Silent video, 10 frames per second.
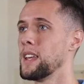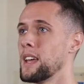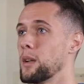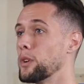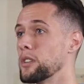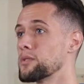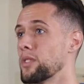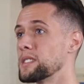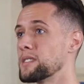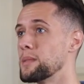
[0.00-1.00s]
And we are
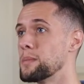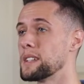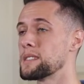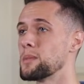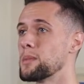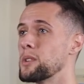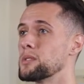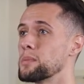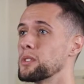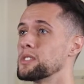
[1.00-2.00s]
trusted by some of the
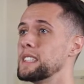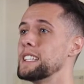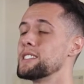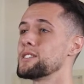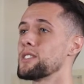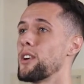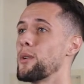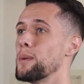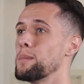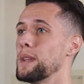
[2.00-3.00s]
most prestigious
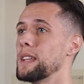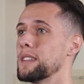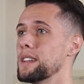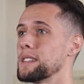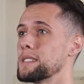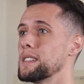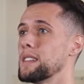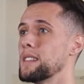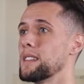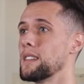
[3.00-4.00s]
O&P clinics
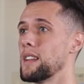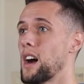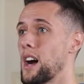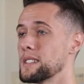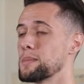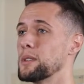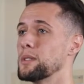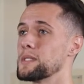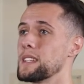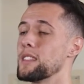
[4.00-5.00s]
and
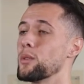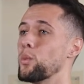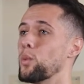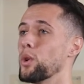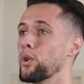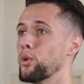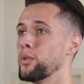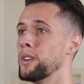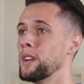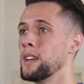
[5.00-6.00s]
hospitals in the world.